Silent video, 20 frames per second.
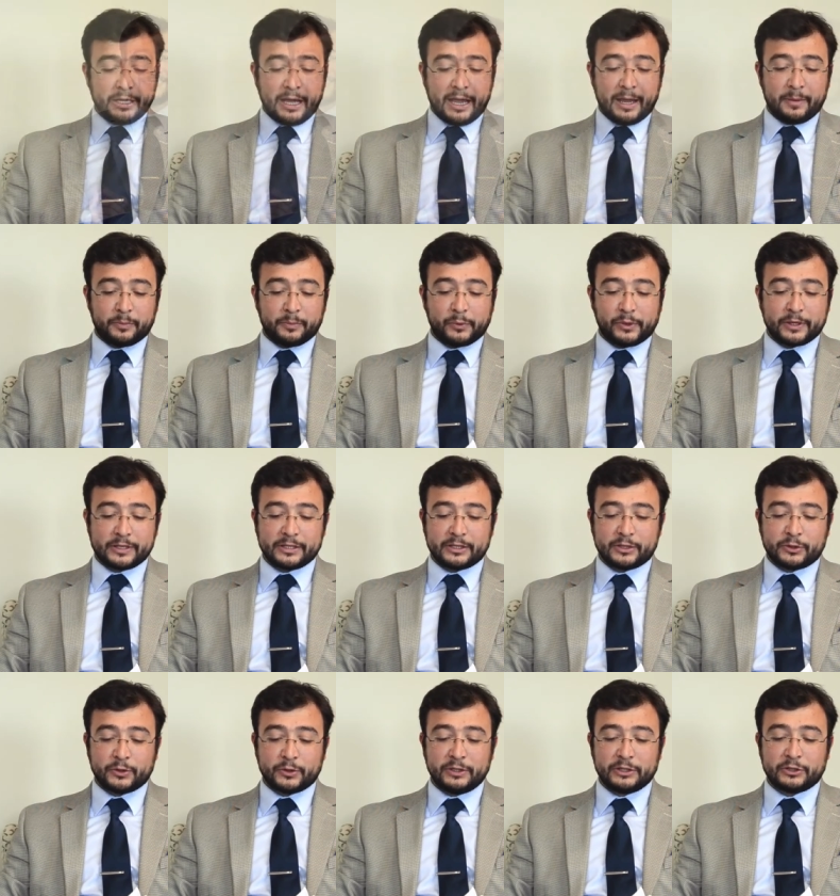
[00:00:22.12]
am pleased
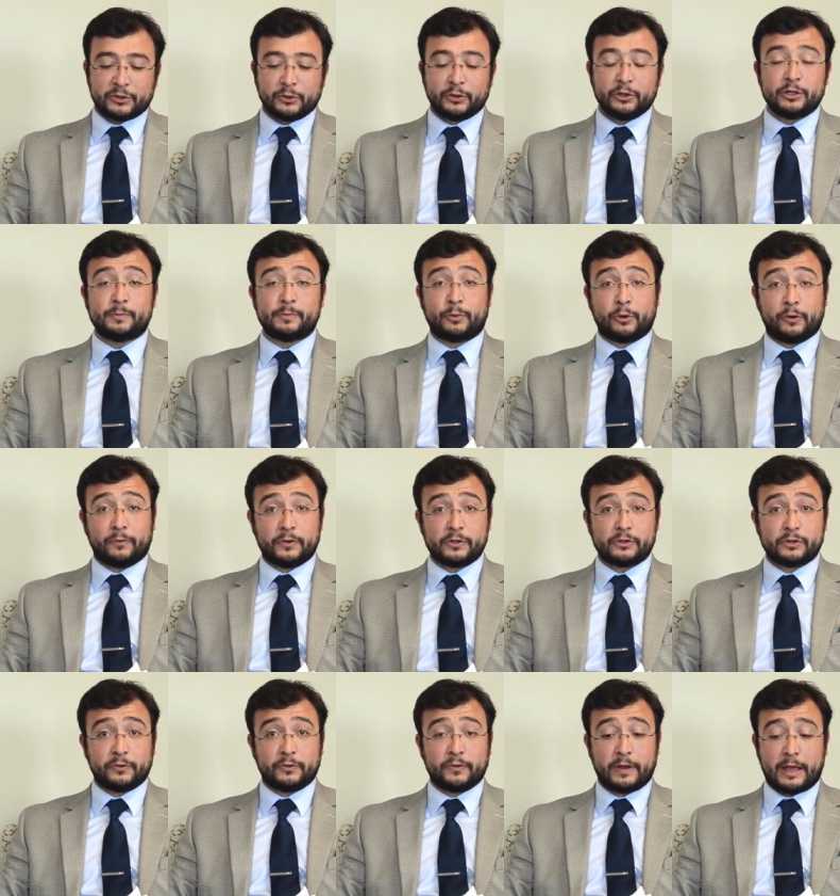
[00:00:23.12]
to introduce Professor
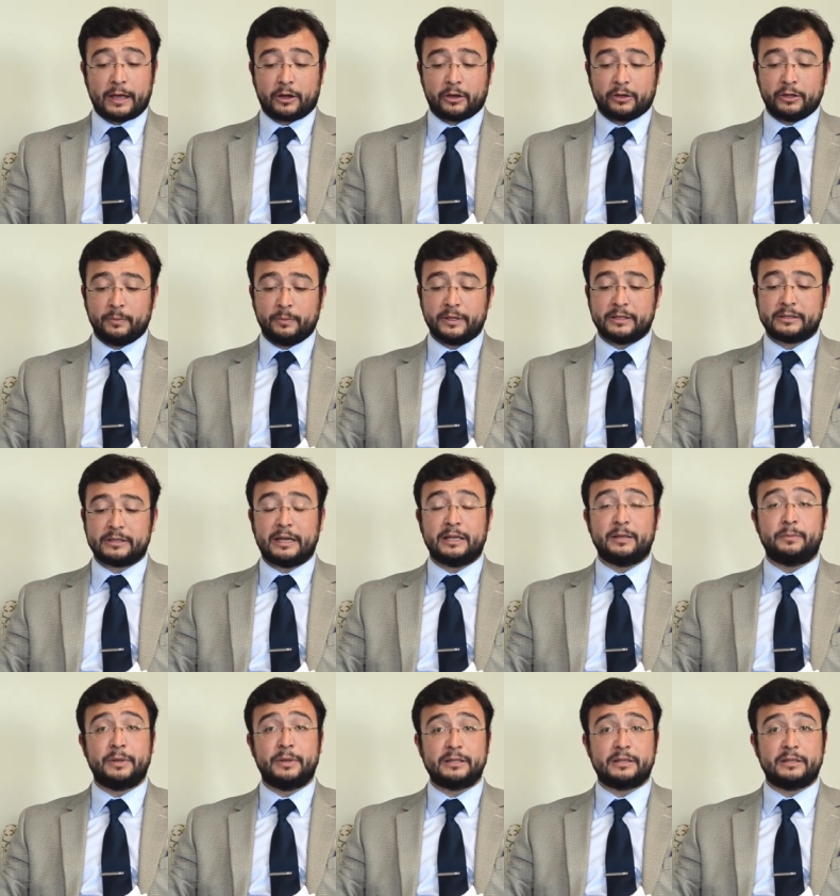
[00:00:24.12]
of Economics and
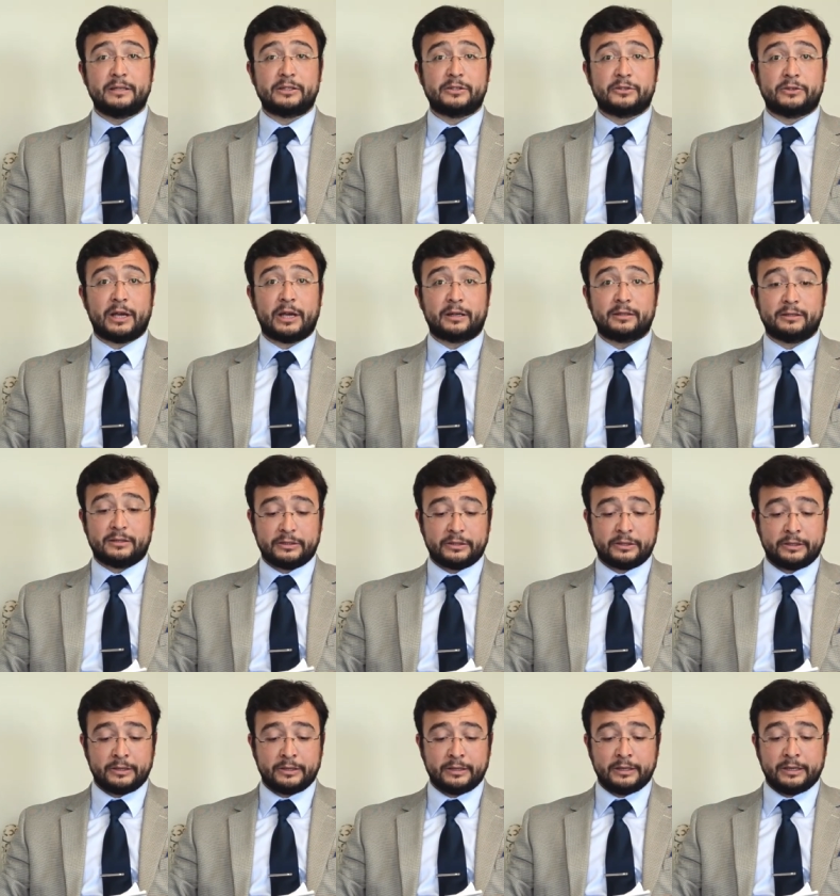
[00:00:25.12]
Business Dr.
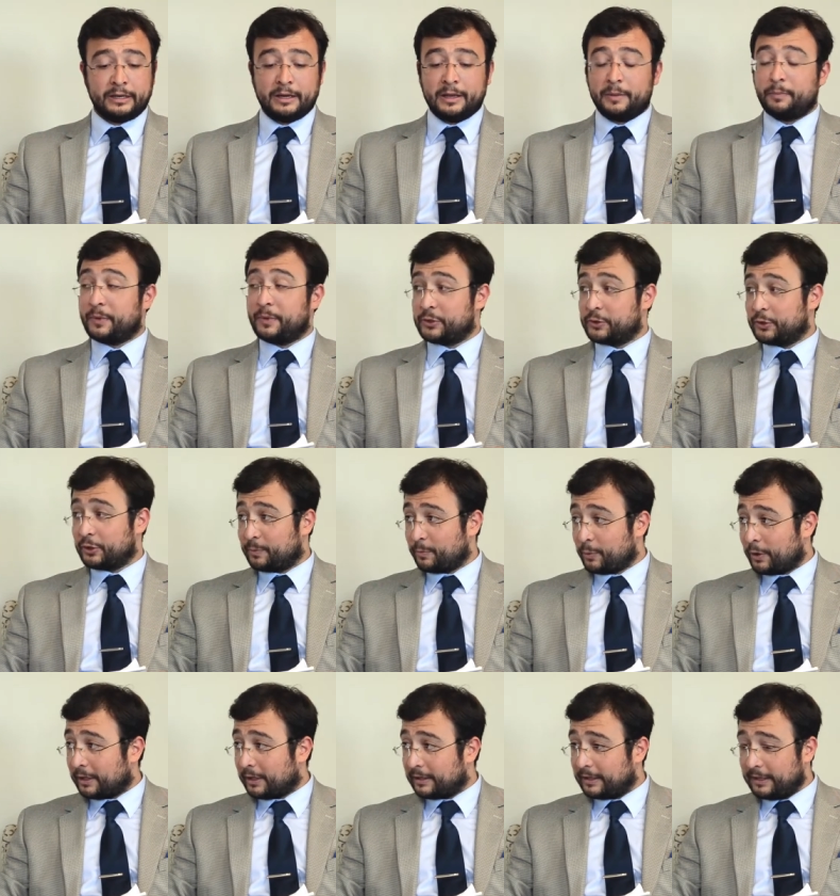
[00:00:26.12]
Masoud
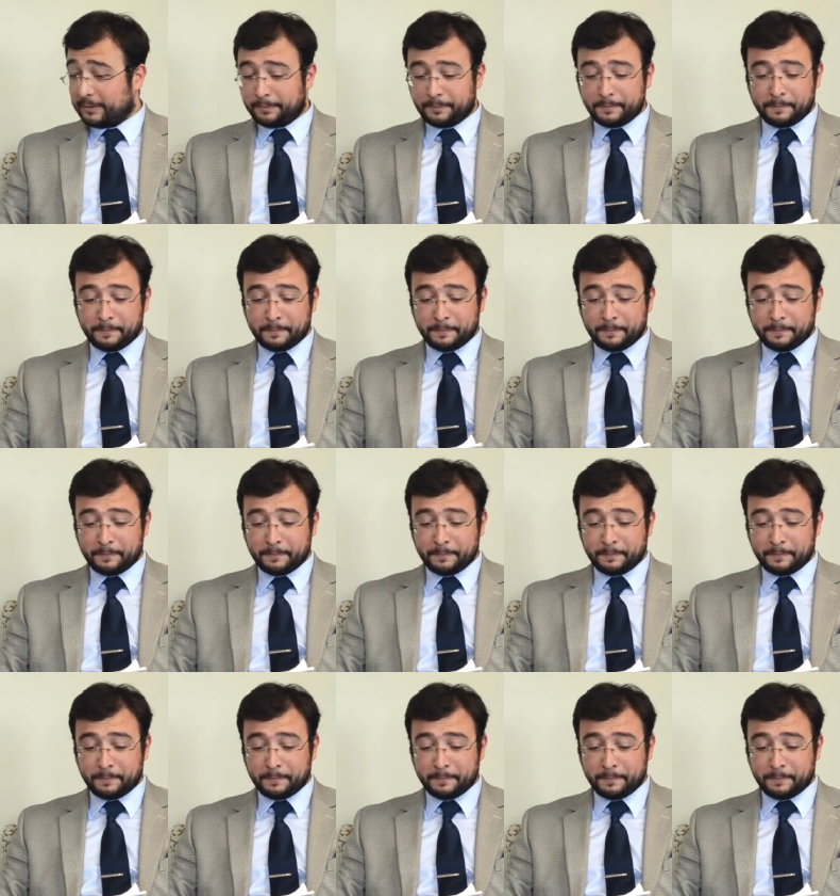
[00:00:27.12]
Moallem.